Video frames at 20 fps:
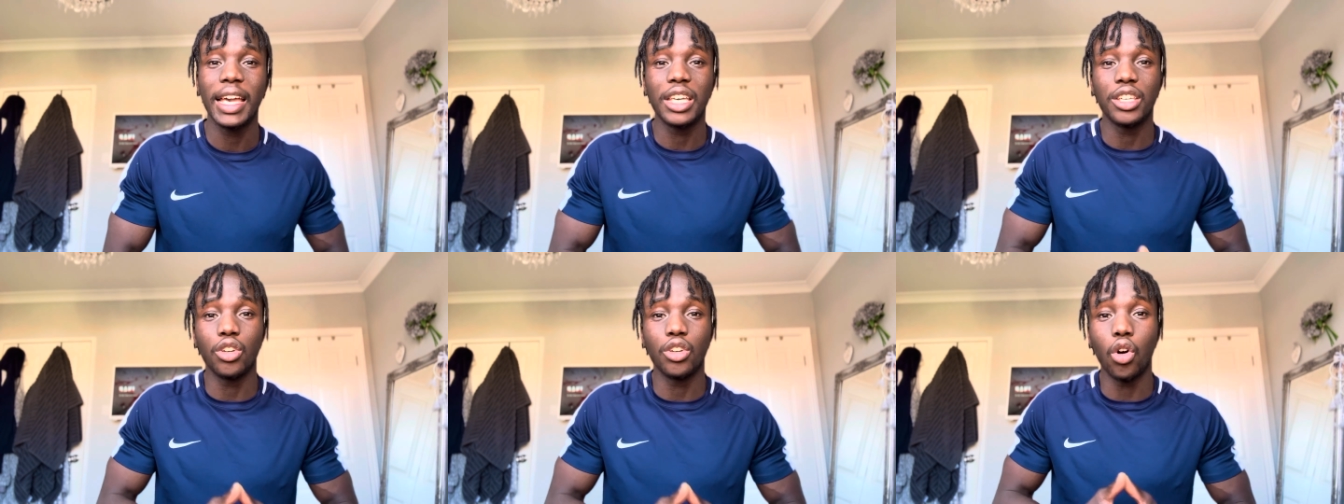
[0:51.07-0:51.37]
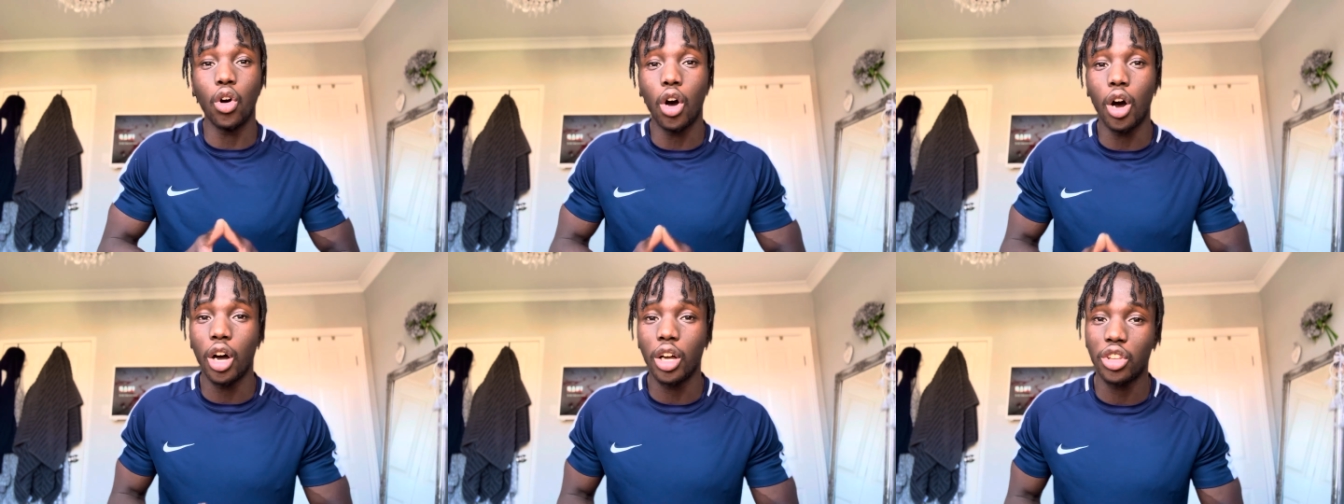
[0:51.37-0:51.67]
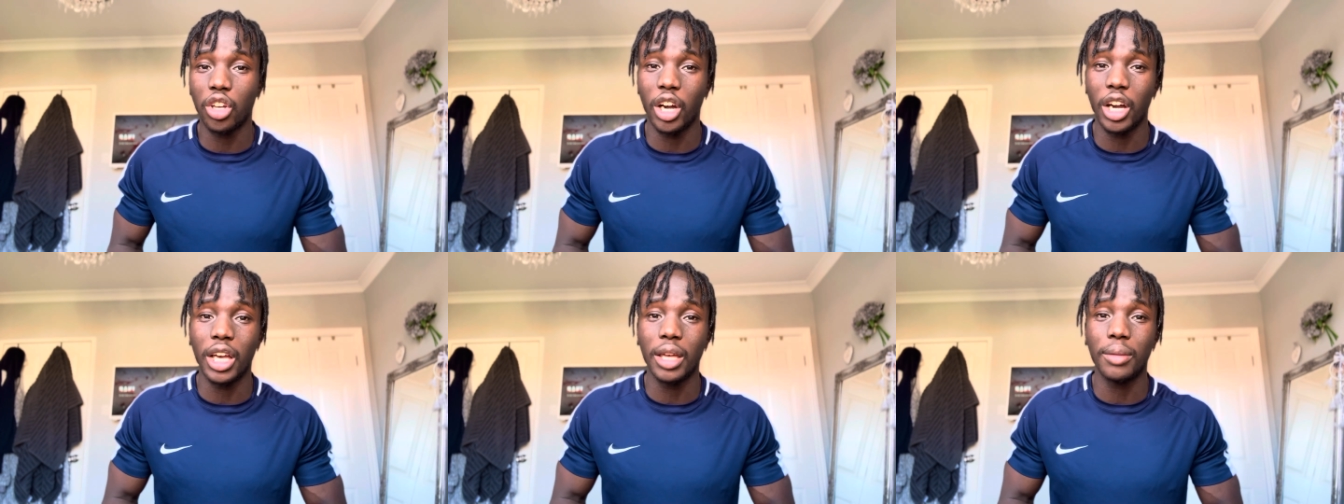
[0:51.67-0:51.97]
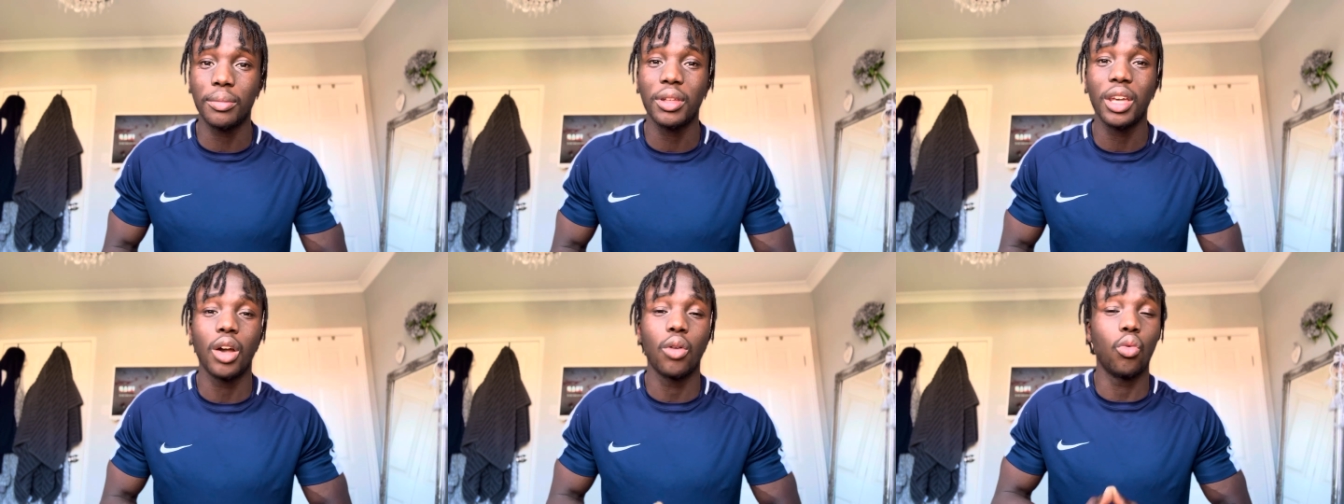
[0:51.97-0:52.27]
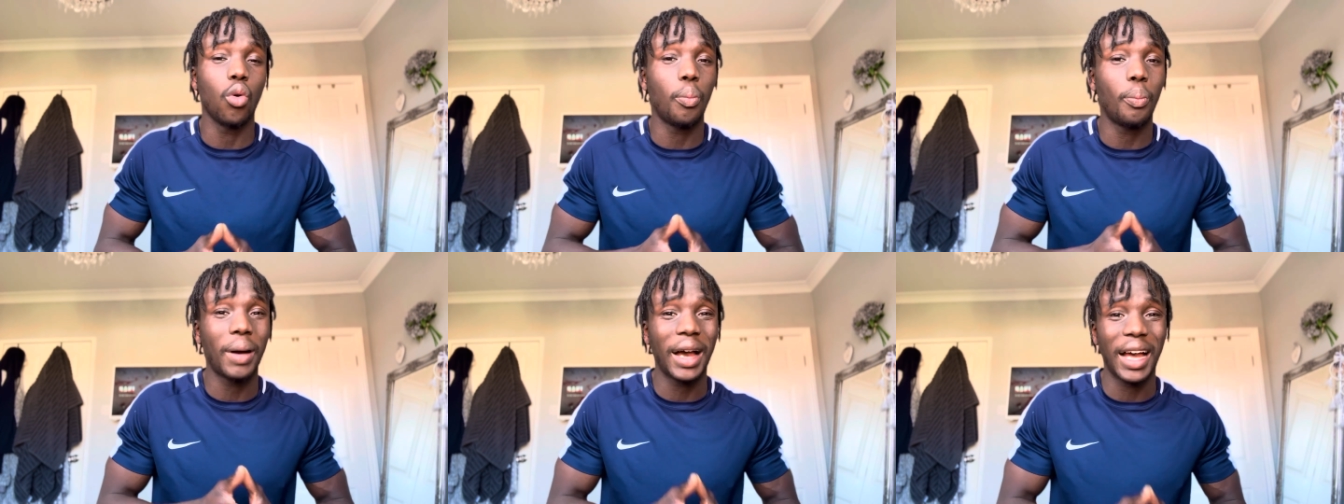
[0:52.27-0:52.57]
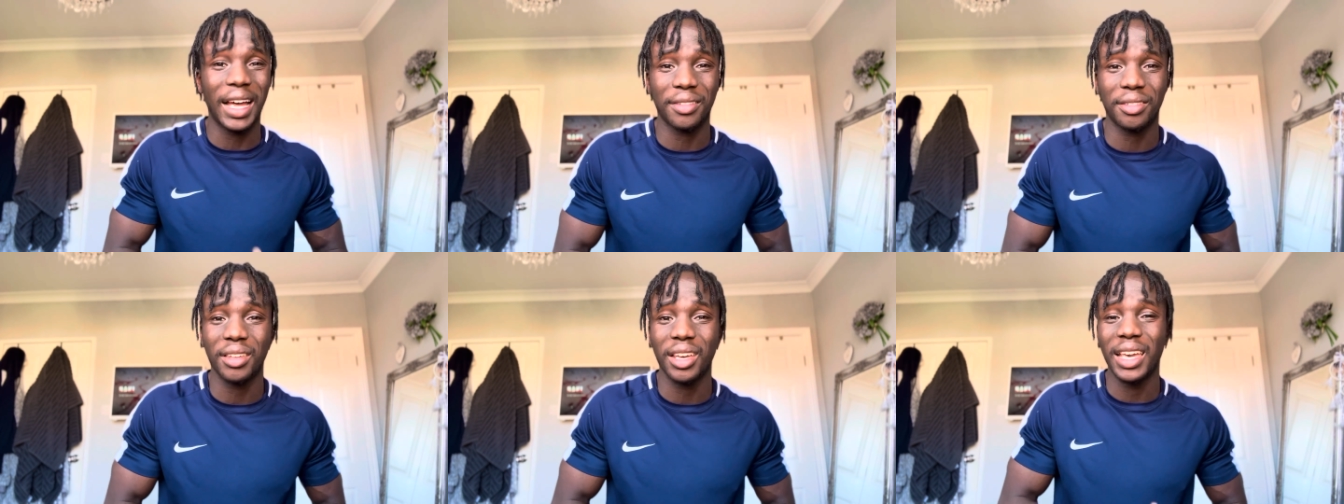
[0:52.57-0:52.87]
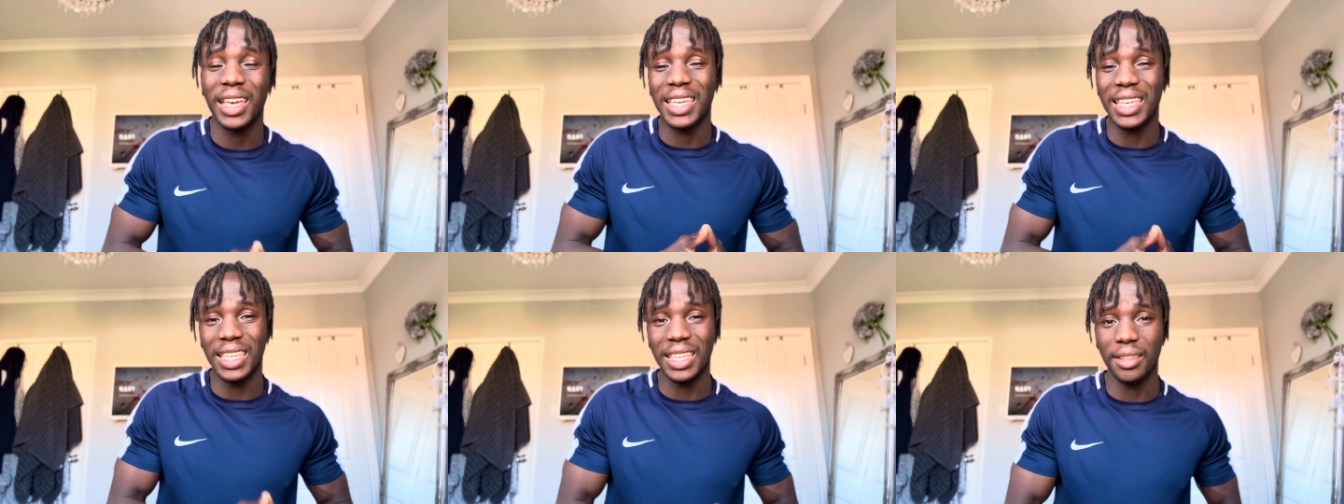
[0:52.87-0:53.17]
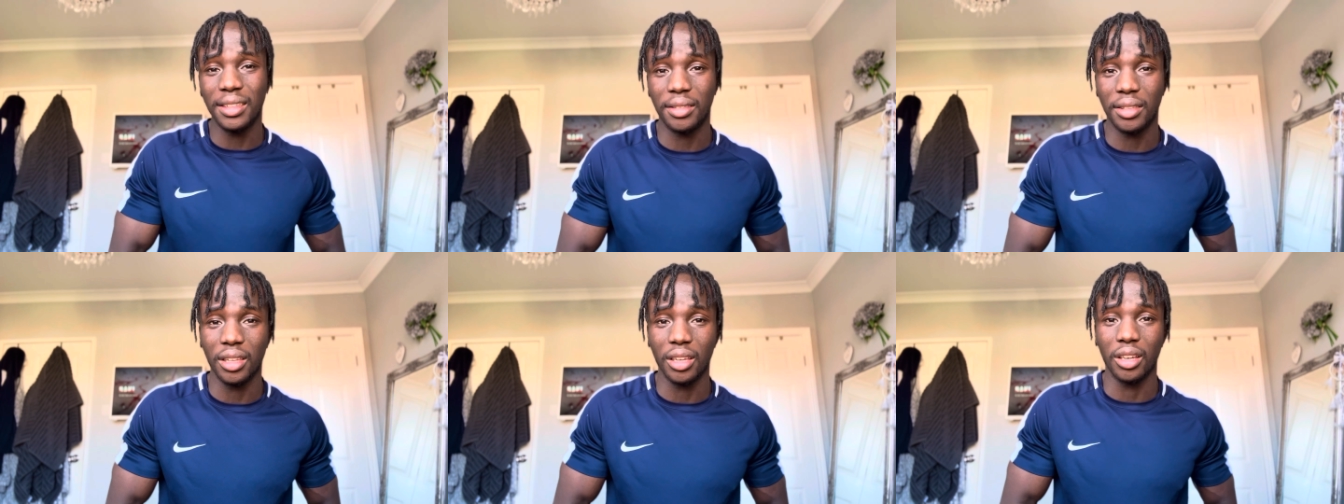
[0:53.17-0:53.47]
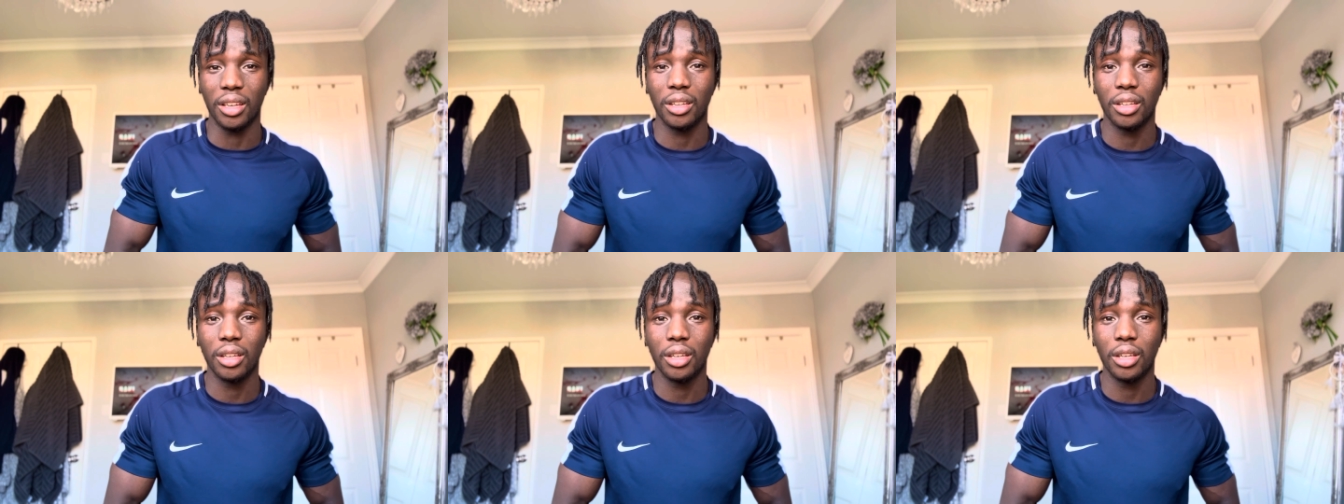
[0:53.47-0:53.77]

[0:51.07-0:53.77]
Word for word: your hard times will pass easier.